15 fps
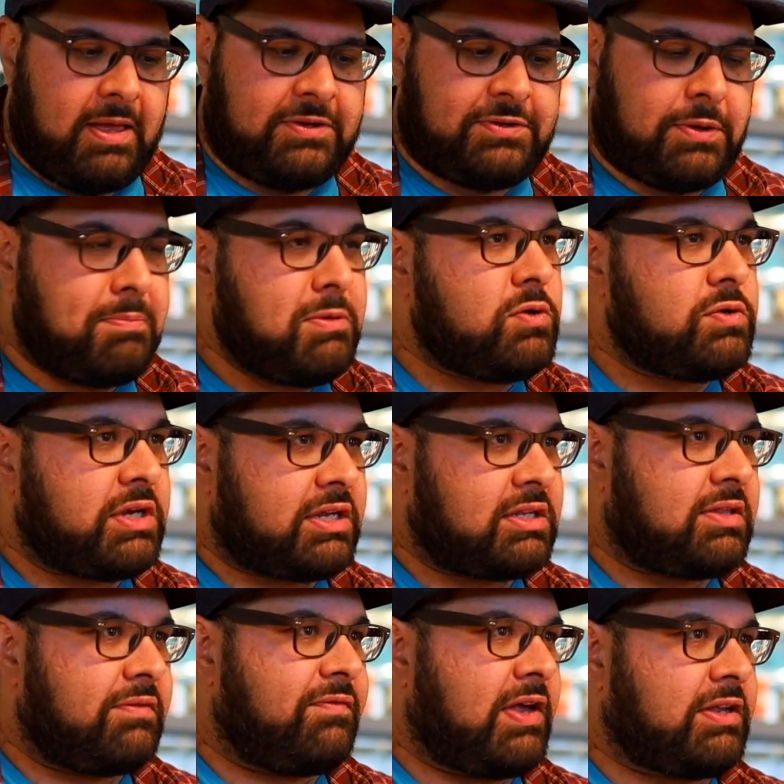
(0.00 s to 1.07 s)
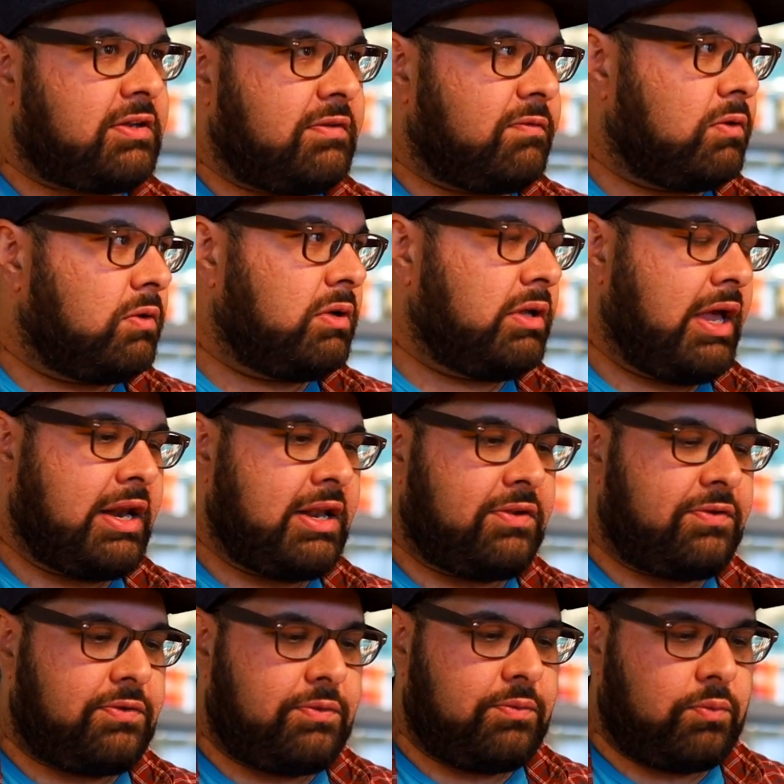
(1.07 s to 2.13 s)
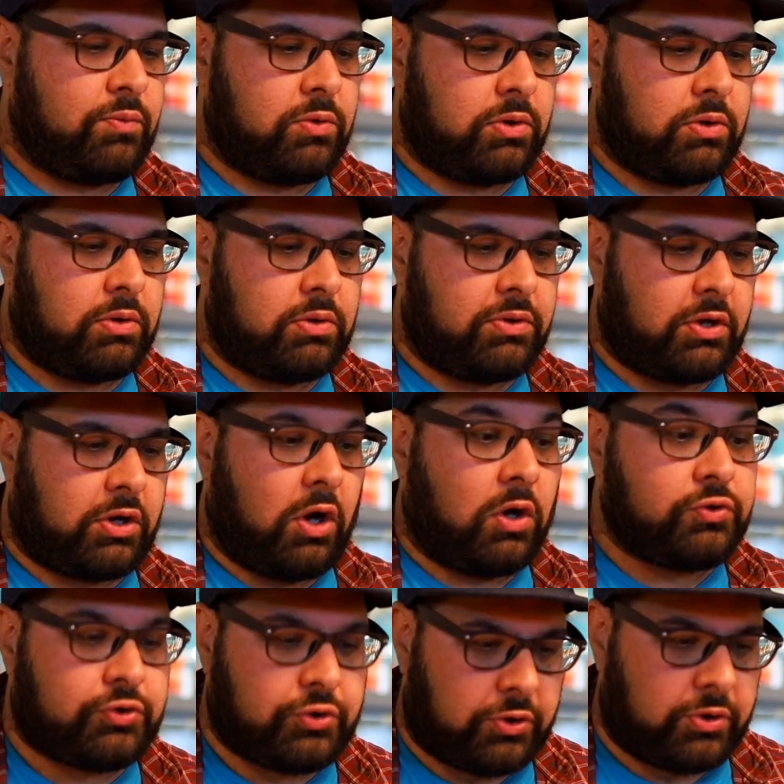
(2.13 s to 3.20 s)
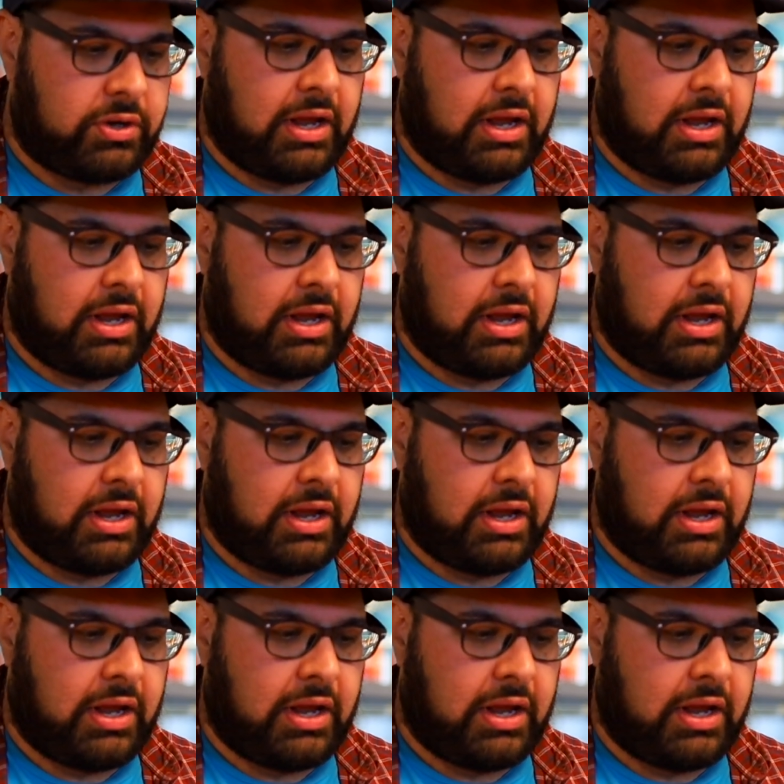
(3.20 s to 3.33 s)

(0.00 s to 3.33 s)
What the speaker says: it's the music, it's the festival, and it's the culture,